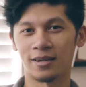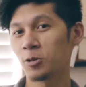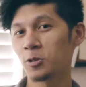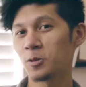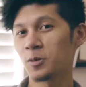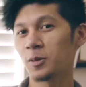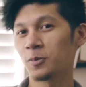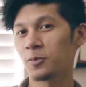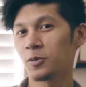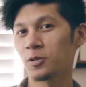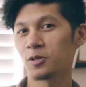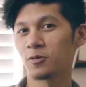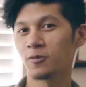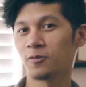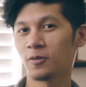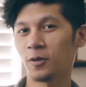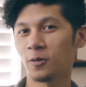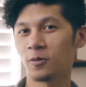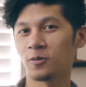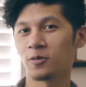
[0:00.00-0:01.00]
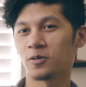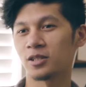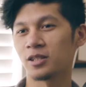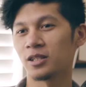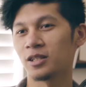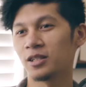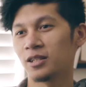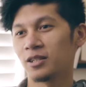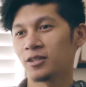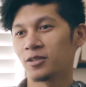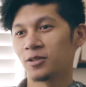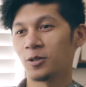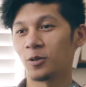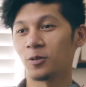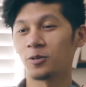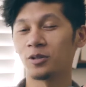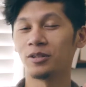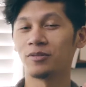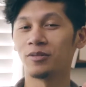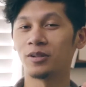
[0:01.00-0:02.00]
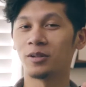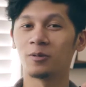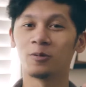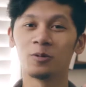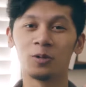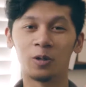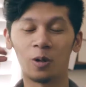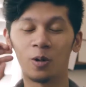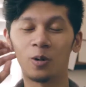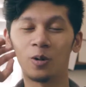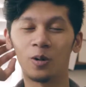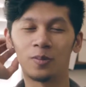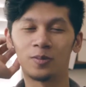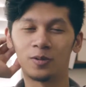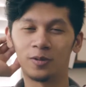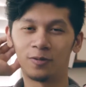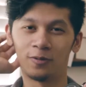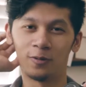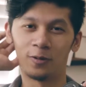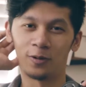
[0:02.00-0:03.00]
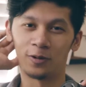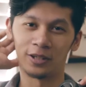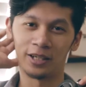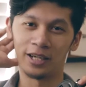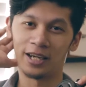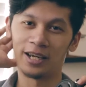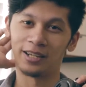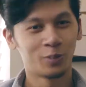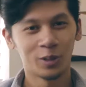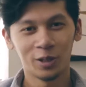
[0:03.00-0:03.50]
Most people's phones don't even go up to 4K.